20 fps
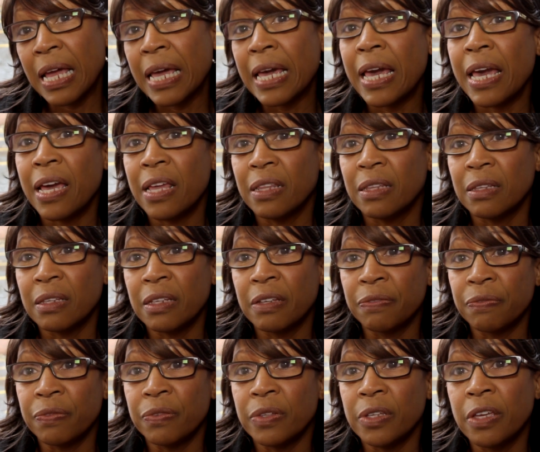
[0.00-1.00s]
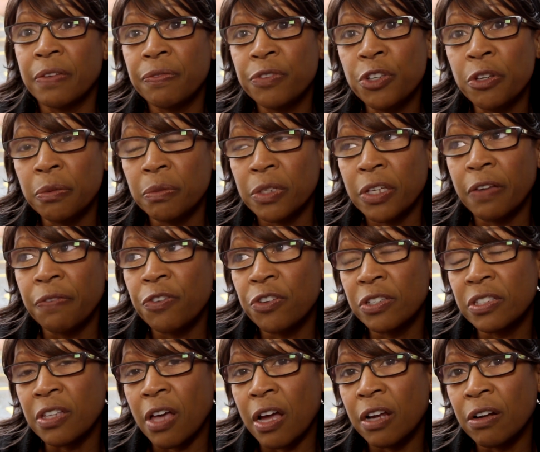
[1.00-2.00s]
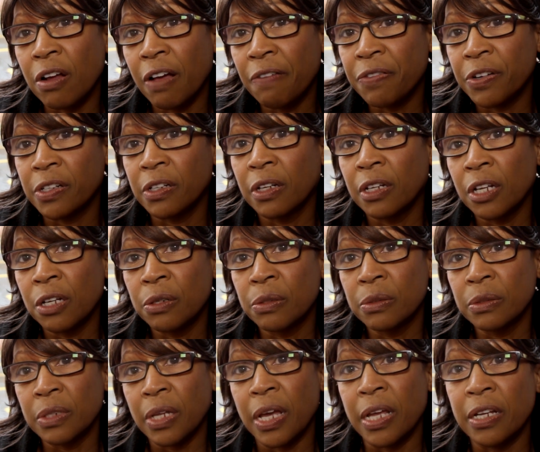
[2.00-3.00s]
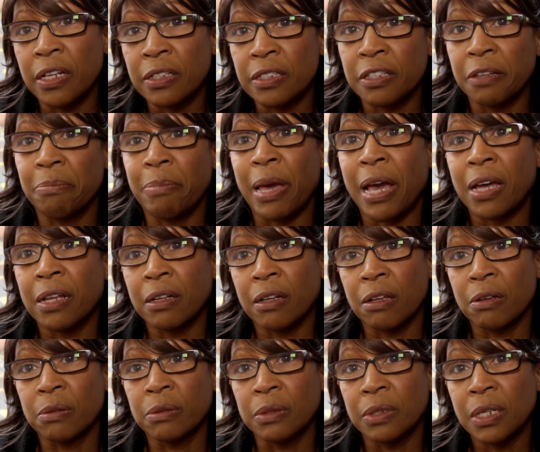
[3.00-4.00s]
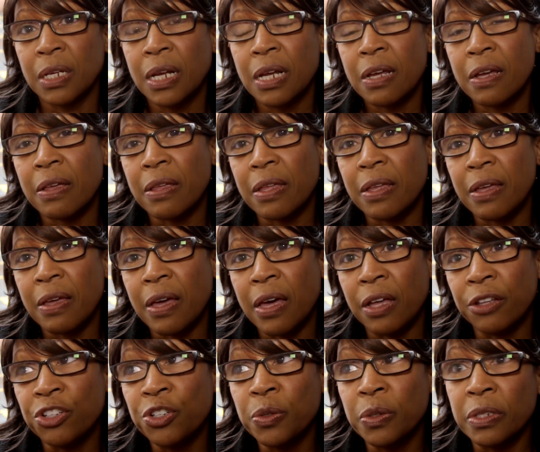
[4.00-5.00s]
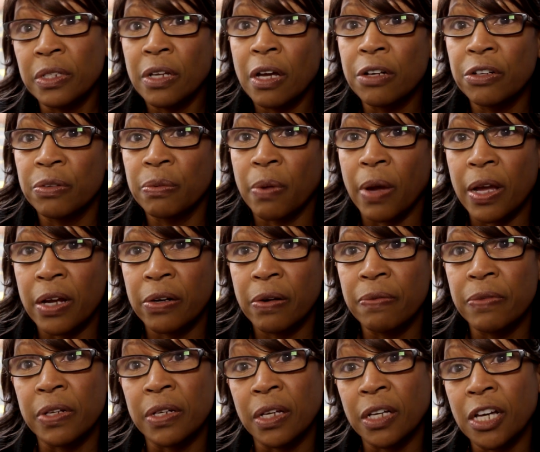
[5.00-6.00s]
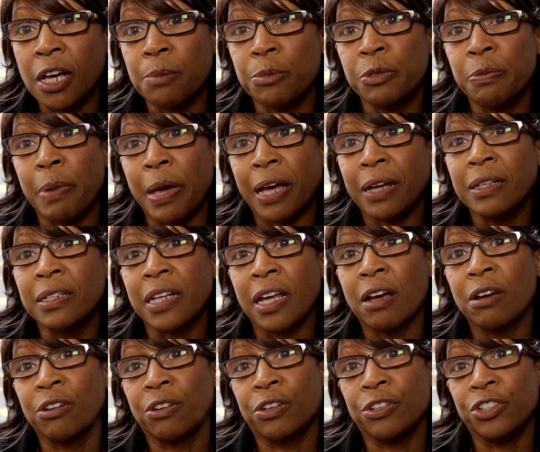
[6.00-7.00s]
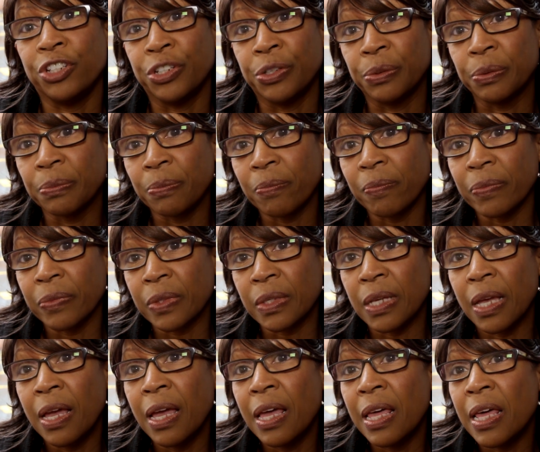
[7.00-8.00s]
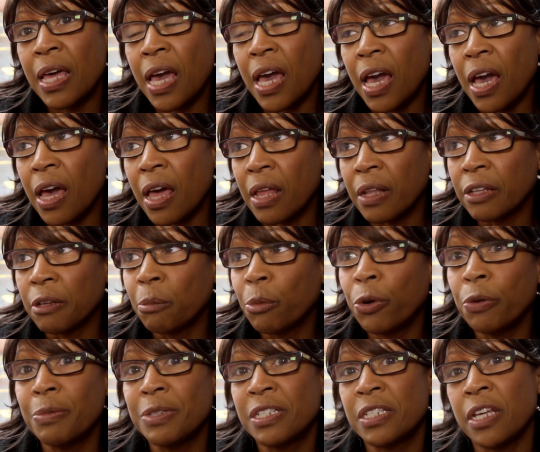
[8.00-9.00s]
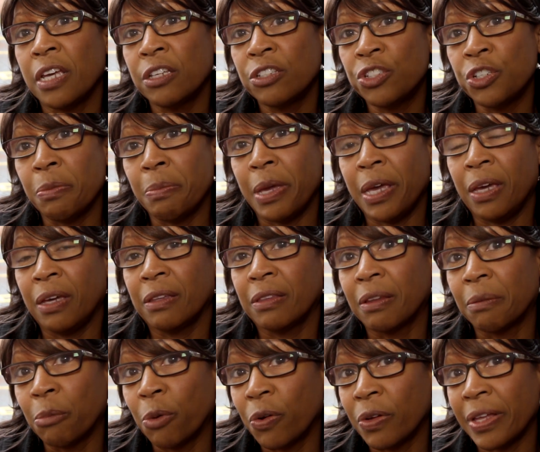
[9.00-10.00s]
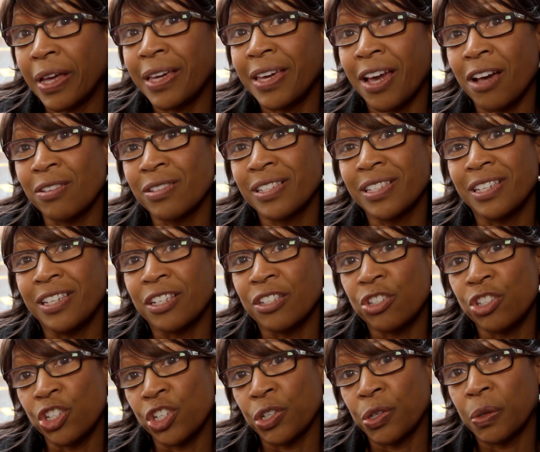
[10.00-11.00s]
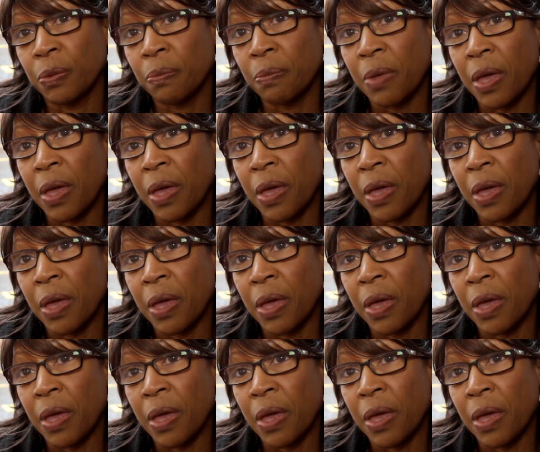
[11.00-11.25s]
And if you sign off on a loan and it's a bad loan and you are the underwriter, then it comes back down on you. And the more mistakes you make, the more that counts against you.